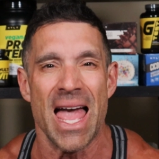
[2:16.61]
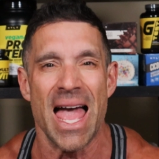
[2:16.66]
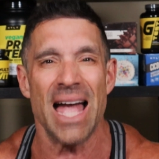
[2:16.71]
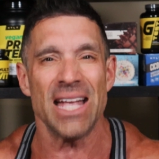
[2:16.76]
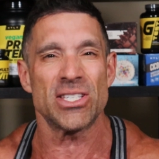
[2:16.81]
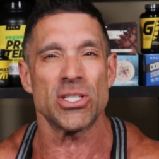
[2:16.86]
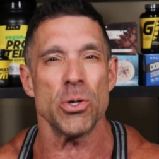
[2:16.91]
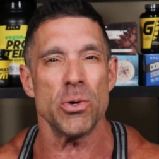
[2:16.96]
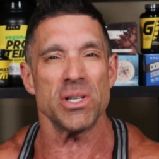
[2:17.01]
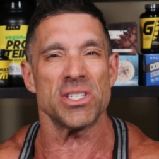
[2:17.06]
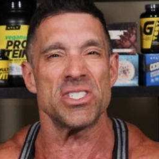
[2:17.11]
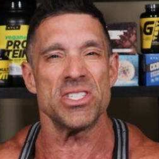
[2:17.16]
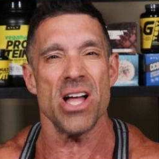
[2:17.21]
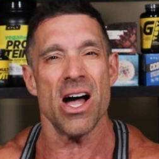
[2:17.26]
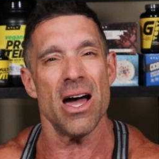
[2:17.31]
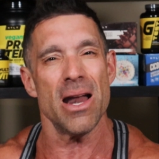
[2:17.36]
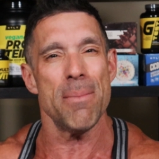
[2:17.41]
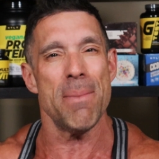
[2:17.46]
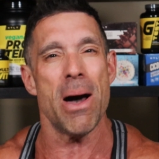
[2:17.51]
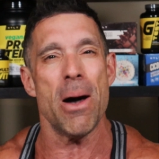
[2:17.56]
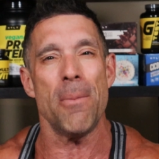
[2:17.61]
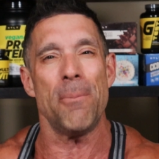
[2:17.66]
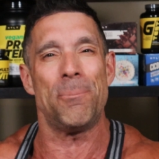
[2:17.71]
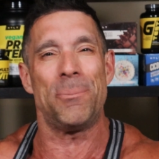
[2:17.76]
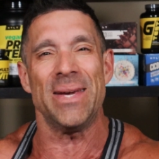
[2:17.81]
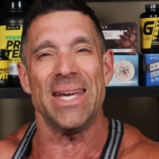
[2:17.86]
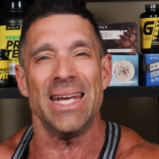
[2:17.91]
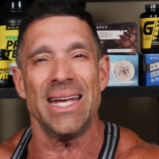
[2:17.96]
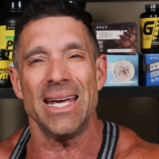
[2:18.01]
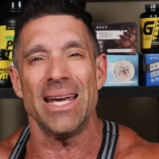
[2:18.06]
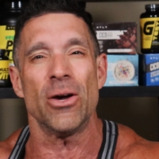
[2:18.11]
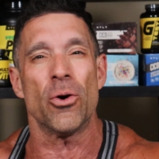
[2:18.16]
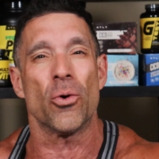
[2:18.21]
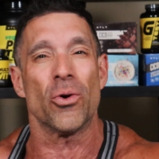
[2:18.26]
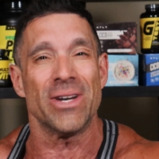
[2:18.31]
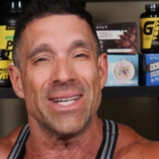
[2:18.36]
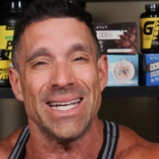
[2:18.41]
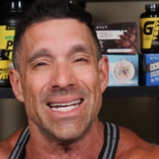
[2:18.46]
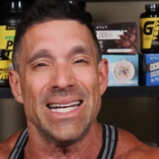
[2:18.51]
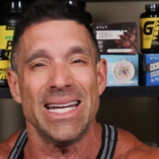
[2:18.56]
And so it's not about being
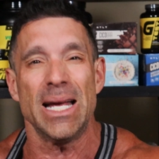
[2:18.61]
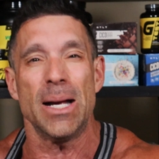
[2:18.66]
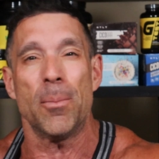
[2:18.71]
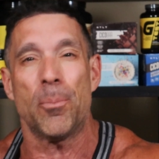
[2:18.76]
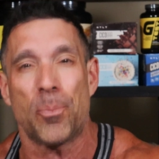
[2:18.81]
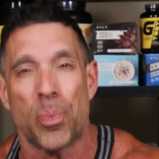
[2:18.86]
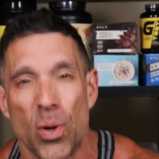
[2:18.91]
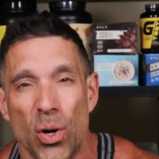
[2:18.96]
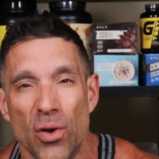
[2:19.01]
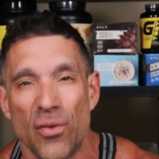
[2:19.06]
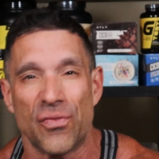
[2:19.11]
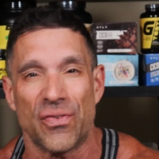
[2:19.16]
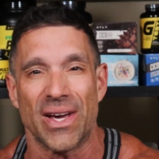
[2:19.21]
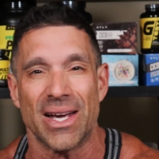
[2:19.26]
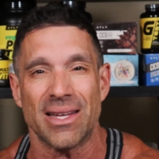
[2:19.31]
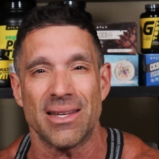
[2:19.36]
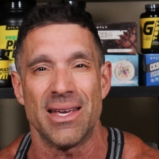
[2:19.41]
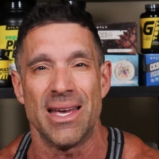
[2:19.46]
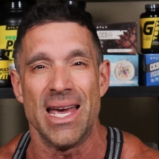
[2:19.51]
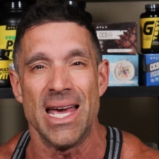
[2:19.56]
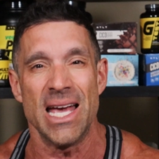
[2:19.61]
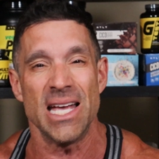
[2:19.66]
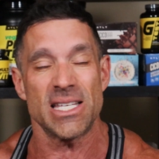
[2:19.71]
or eating perfect,